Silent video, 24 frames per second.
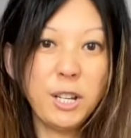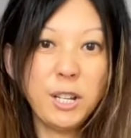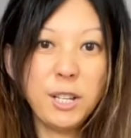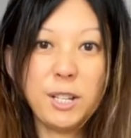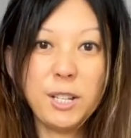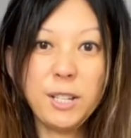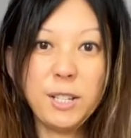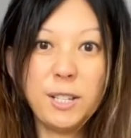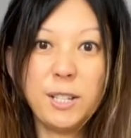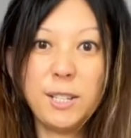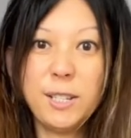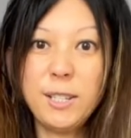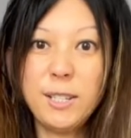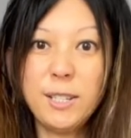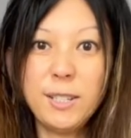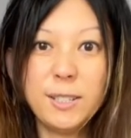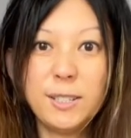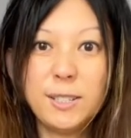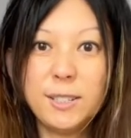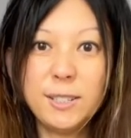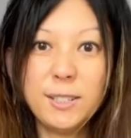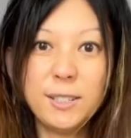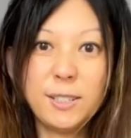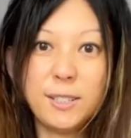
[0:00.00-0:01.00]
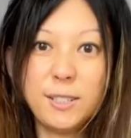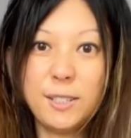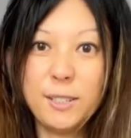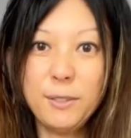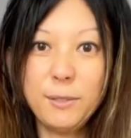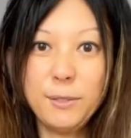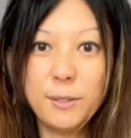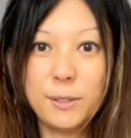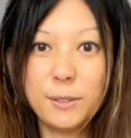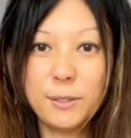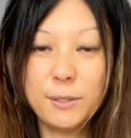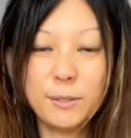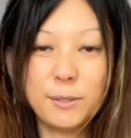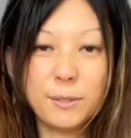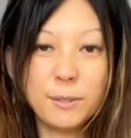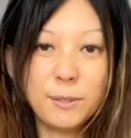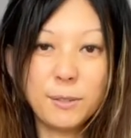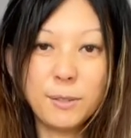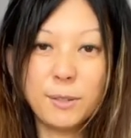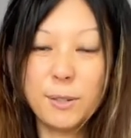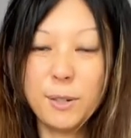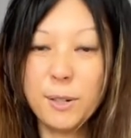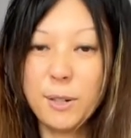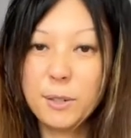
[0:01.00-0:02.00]
he didn't even
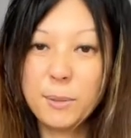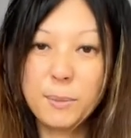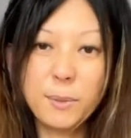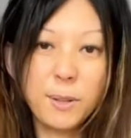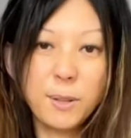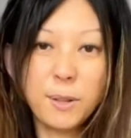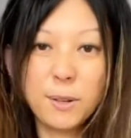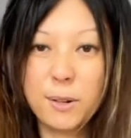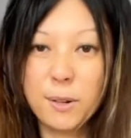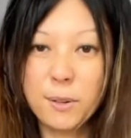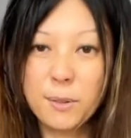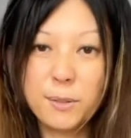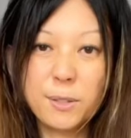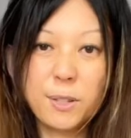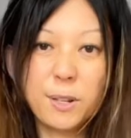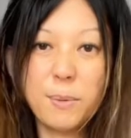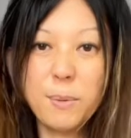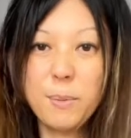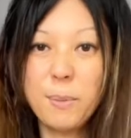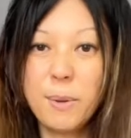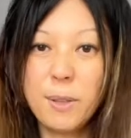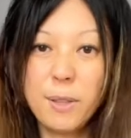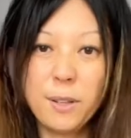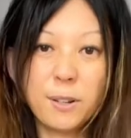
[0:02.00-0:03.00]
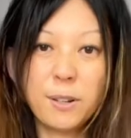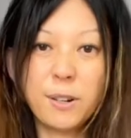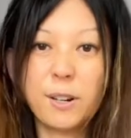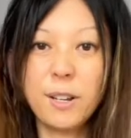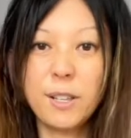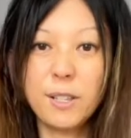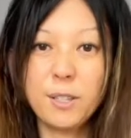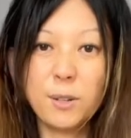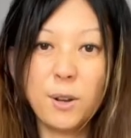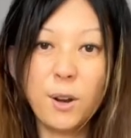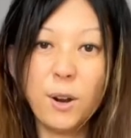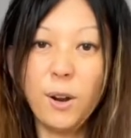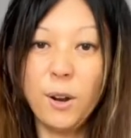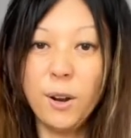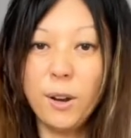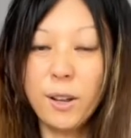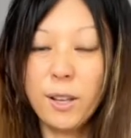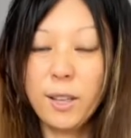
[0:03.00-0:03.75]
got with her or sleep with her at all.